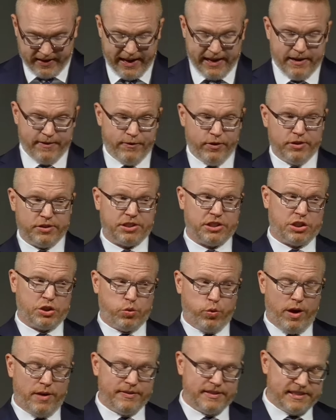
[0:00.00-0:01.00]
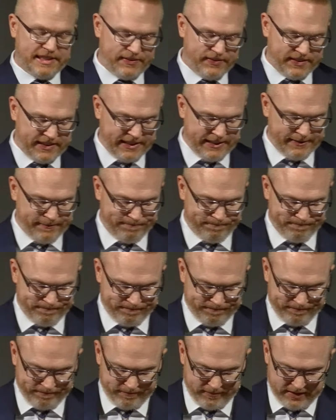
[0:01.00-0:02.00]
And in verses 12 to 17,
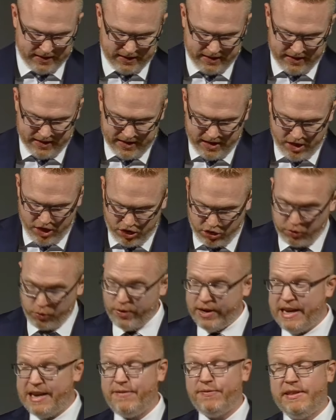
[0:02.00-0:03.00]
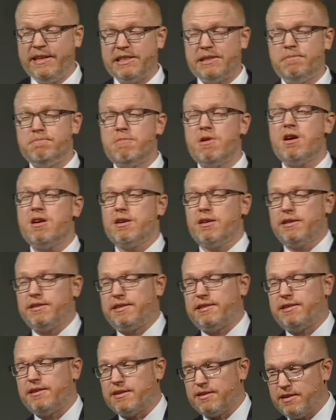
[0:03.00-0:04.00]
three of these
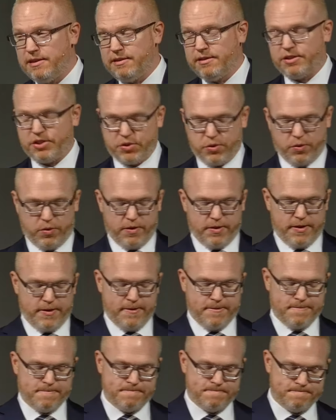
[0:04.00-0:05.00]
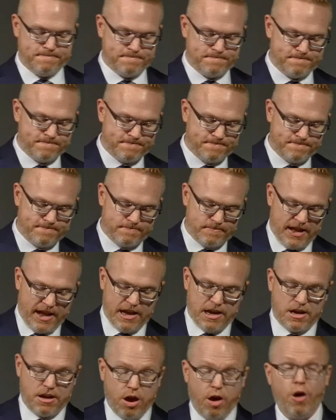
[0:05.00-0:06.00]
marks are underscored
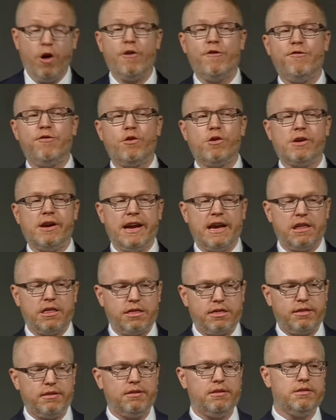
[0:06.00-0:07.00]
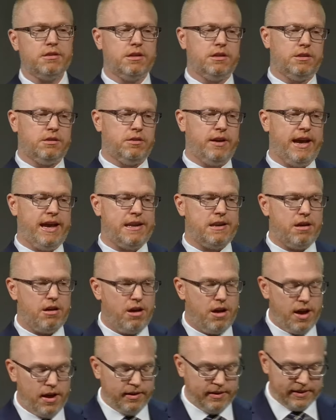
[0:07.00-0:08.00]
and call for a thorough and
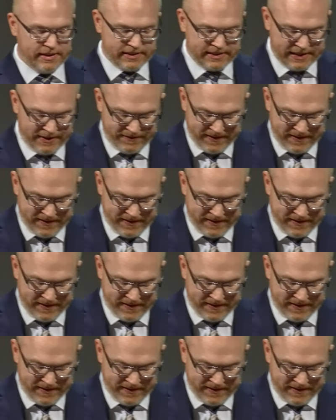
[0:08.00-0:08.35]
honest